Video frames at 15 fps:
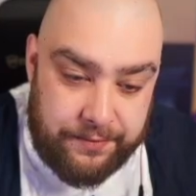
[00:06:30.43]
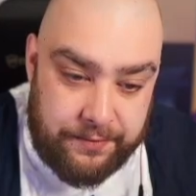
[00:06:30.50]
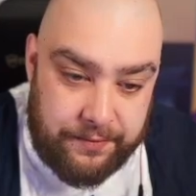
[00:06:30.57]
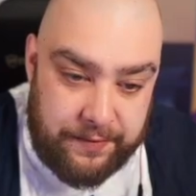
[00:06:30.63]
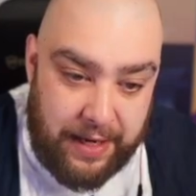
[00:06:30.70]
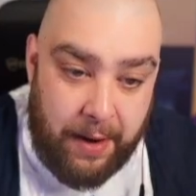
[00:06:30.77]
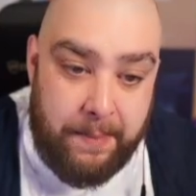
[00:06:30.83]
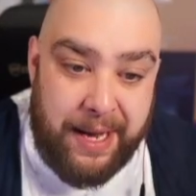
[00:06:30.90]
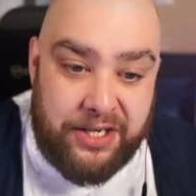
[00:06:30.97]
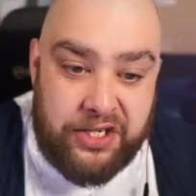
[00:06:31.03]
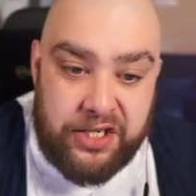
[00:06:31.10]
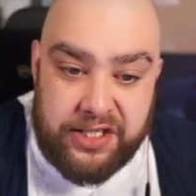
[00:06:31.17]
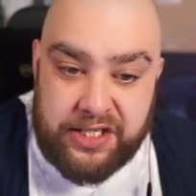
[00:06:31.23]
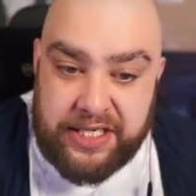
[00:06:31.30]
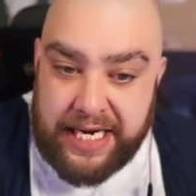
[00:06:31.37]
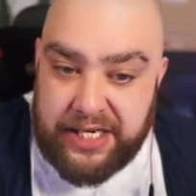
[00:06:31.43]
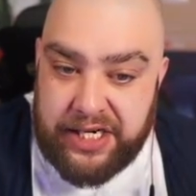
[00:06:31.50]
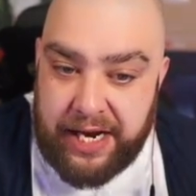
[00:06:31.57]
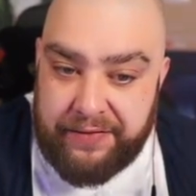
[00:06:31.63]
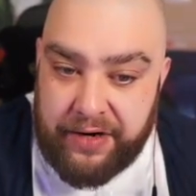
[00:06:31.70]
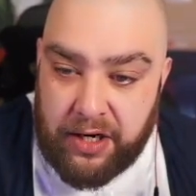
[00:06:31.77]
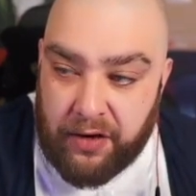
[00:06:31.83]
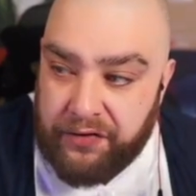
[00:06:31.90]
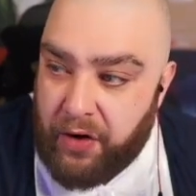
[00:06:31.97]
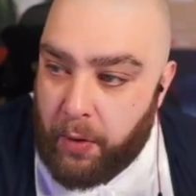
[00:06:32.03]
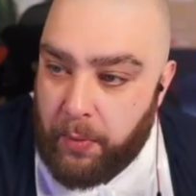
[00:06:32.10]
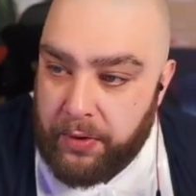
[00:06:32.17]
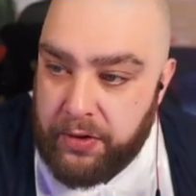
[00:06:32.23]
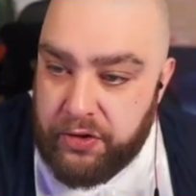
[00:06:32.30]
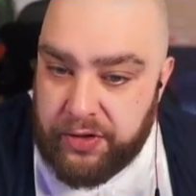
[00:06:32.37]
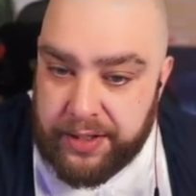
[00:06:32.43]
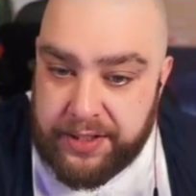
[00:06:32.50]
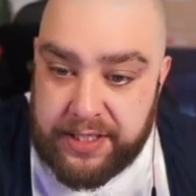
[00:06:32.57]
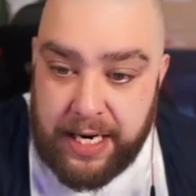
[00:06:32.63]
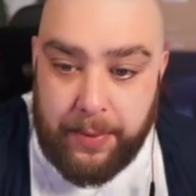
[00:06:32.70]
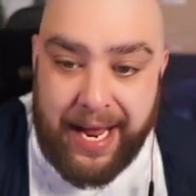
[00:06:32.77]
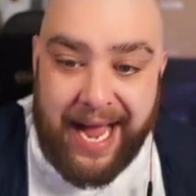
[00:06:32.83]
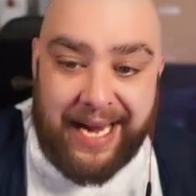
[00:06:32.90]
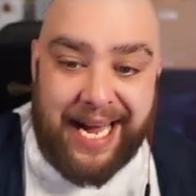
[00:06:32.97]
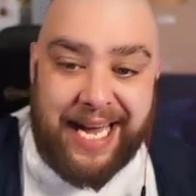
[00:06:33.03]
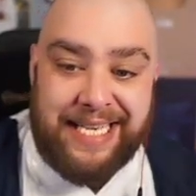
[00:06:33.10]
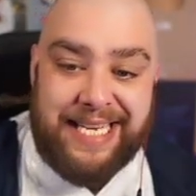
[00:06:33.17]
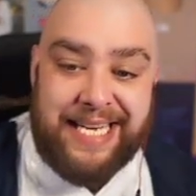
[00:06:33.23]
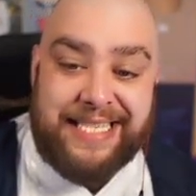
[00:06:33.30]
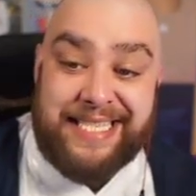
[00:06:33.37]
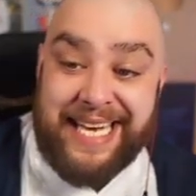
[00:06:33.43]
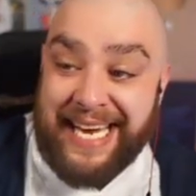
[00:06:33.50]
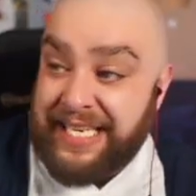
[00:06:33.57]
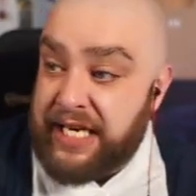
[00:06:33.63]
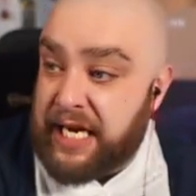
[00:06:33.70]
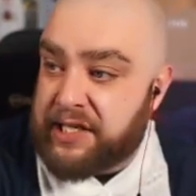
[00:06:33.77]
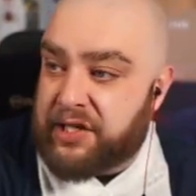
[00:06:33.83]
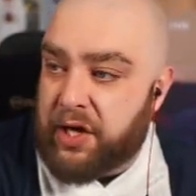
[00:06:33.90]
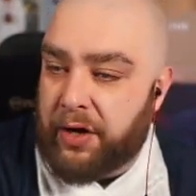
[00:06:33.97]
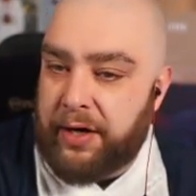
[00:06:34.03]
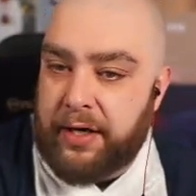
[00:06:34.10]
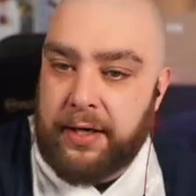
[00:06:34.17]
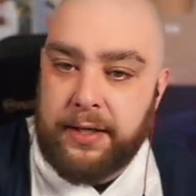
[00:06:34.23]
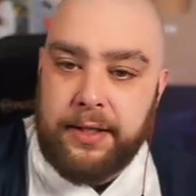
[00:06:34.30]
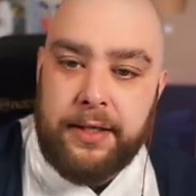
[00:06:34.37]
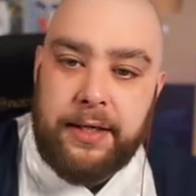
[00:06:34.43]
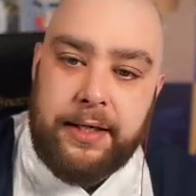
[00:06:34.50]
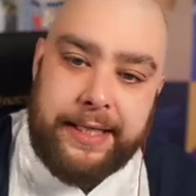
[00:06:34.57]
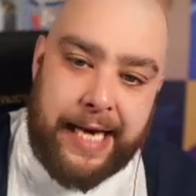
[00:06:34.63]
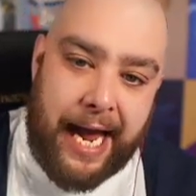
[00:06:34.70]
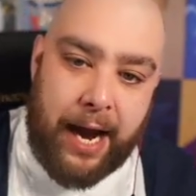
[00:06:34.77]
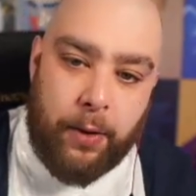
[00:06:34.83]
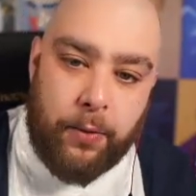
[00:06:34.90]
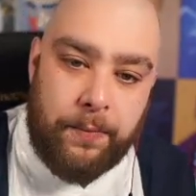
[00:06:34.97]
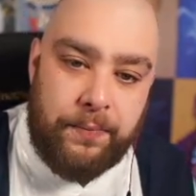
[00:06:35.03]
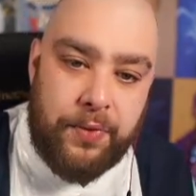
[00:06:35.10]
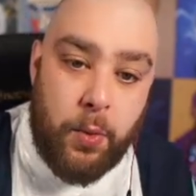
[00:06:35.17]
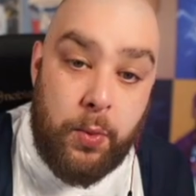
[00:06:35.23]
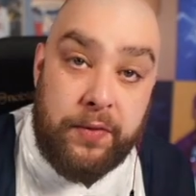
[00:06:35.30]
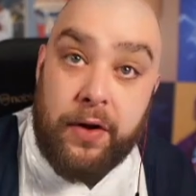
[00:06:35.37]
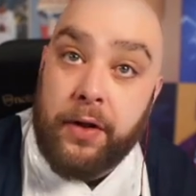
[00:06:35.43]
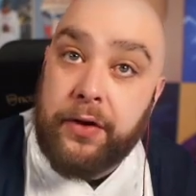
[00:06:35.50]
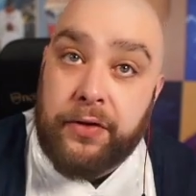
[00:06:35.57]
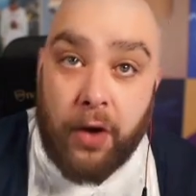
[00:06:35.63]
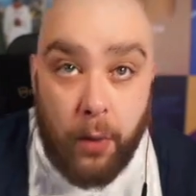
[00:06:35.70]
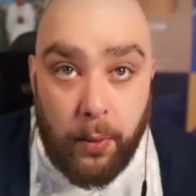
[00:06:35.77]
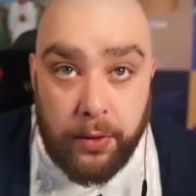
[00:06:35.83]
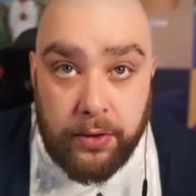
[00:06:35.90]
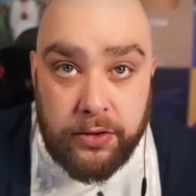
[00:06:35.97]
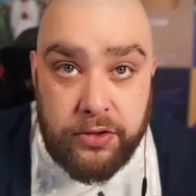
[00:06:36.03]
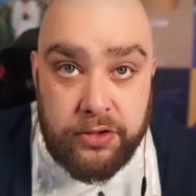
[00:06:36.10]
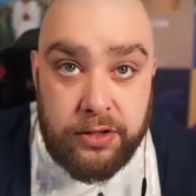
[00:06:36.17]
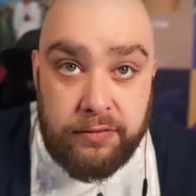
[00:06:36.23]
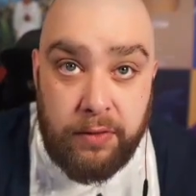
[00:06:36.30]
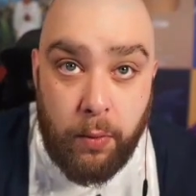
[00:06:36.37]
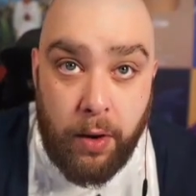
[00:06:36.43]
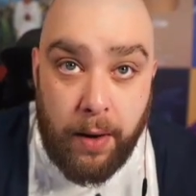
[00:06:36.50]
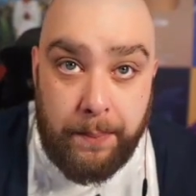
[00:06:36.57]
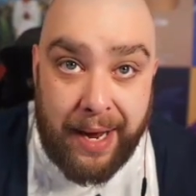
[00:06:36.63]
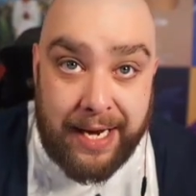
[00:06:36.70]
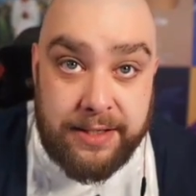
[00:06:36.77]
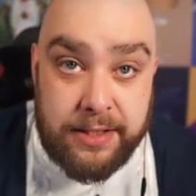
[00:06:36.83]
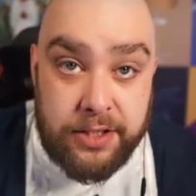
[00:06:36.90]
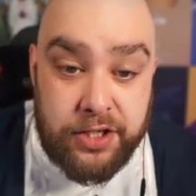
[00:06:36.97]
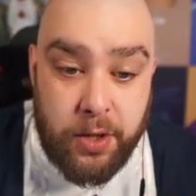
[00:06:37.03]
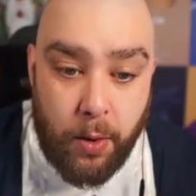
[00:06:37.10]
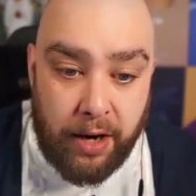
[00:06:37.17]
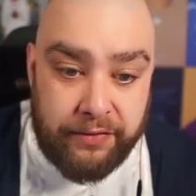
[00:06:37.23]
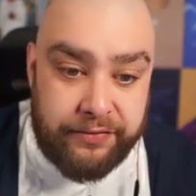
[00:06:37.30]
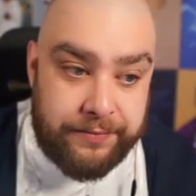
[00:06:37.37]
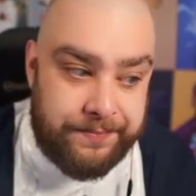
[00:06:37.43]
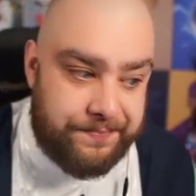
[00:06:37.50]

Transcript: Now imagine CJ if he got top 100. So there we are, guys. There's CJ's done. Now, we've got the top 100 reward packs to show off.